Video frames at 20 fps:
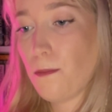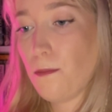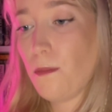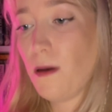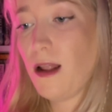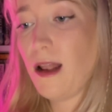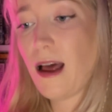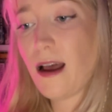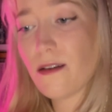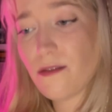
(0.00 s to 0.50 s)

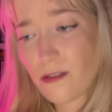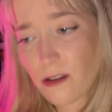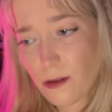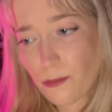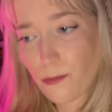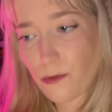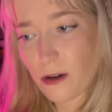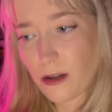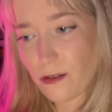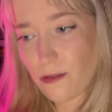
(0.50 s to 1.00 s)
My life is
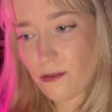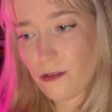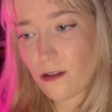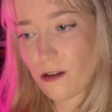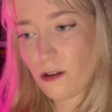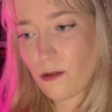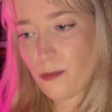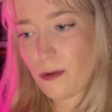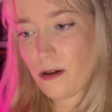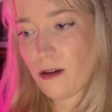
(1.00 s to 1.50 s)
brief,
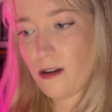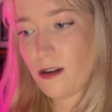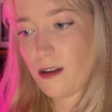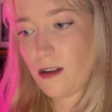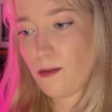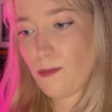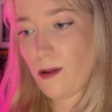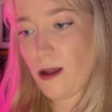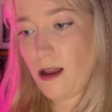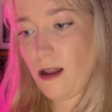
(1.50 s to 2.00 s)
the spirit
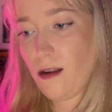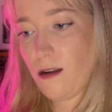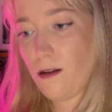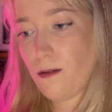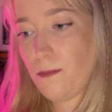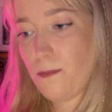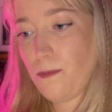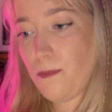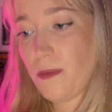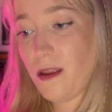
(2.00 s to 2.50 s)
explained.
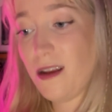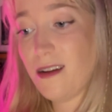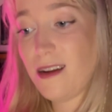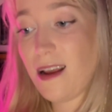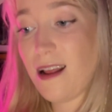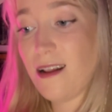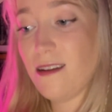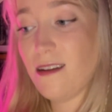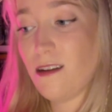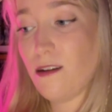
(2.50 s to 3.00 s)

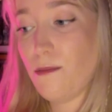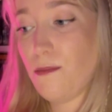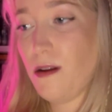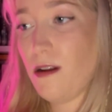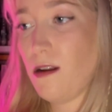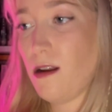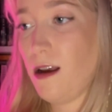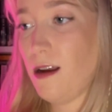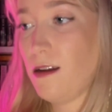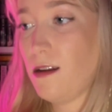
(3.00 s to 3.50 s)
It ends at
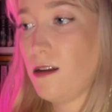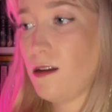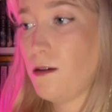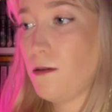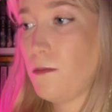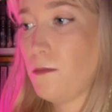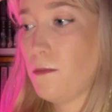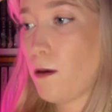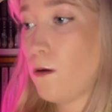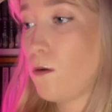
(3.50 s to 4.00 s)
midnight.
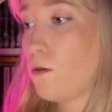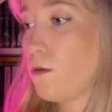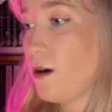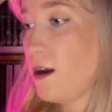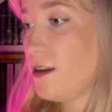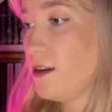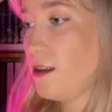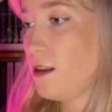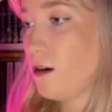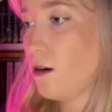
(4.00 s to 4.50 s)

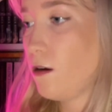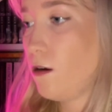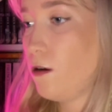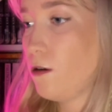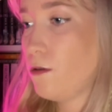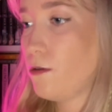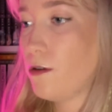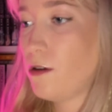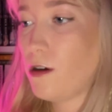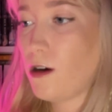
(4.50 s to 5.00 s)
Already the
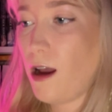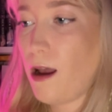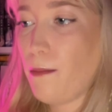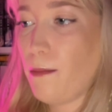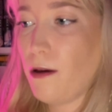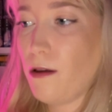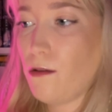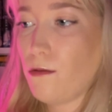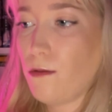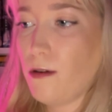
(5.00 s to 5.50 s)
clock was
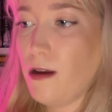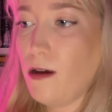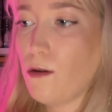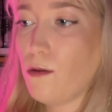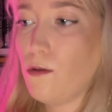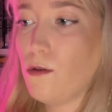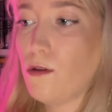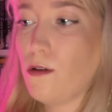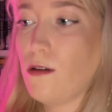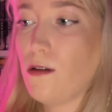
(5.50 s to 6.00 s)
chiming
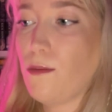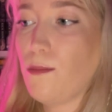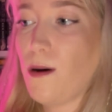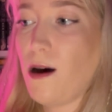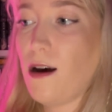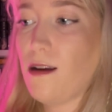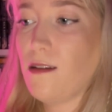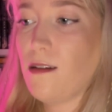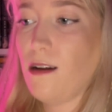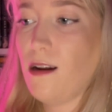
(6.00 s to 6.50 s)

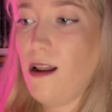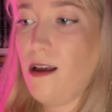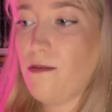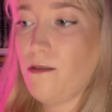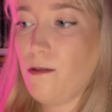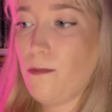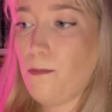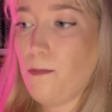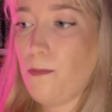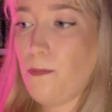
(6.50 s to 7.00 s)

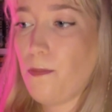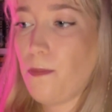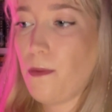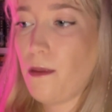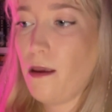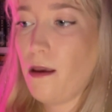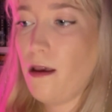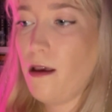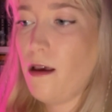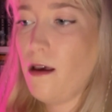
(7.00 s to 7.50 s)
11:15.
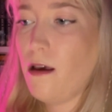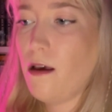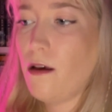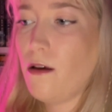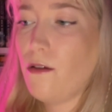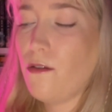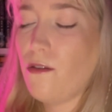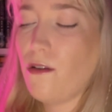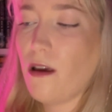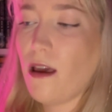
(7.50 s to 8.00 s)

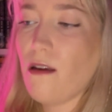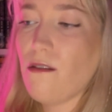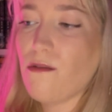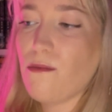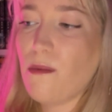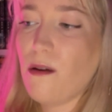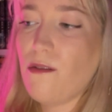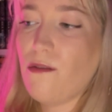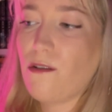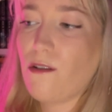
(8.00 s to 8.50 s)
"Forgive
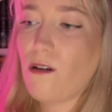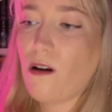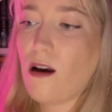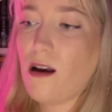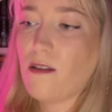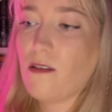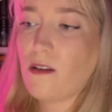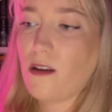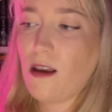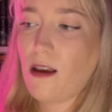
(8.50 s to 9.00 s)
me for
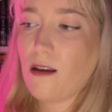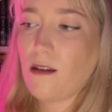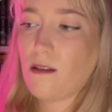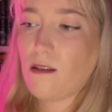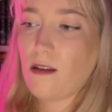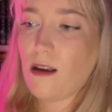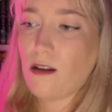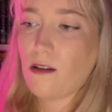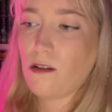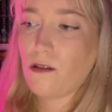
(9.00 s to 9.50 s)
asking,"
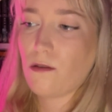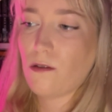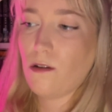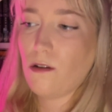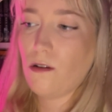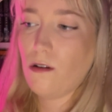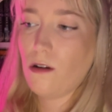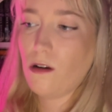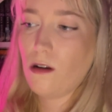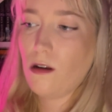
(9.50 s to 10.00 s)
said
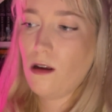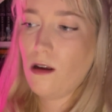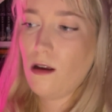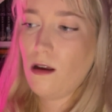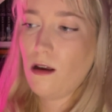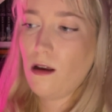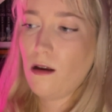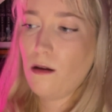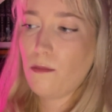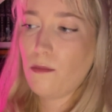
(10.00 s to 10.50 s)
Scrooge,
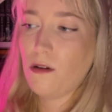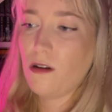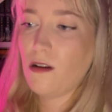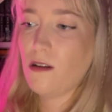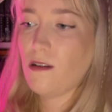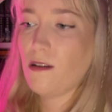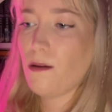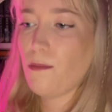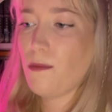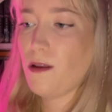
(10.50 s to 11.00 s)
"but
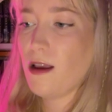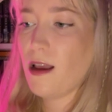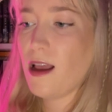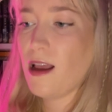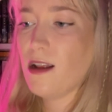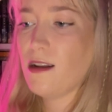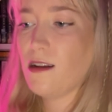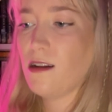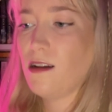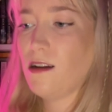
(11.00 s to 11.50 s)
is something
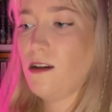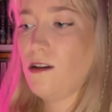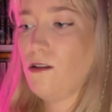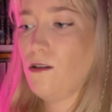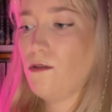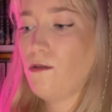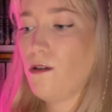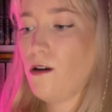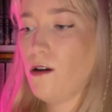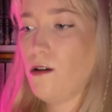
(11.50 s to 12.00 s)
hidden in
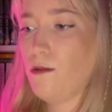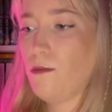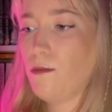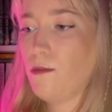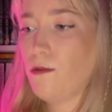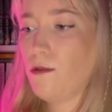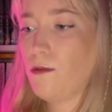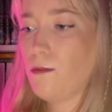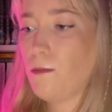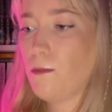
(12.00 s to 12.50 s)
your
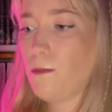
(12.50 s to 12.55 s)
robes?"